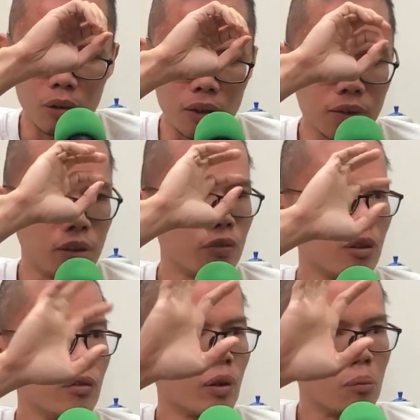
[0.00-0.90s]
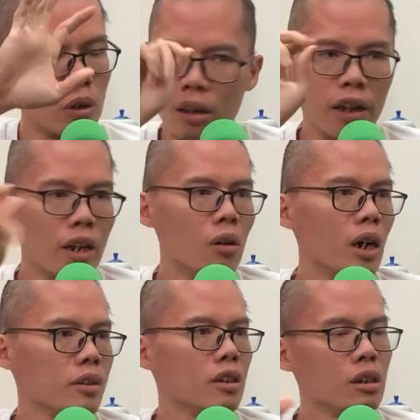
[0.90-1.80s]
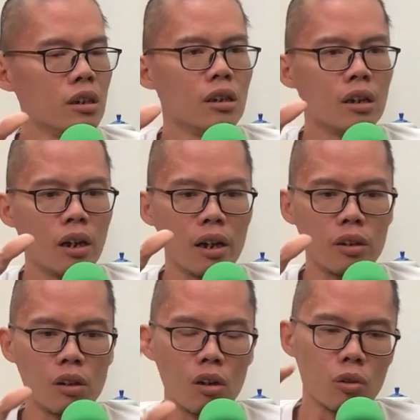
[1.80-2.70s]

it's different from Endowas and all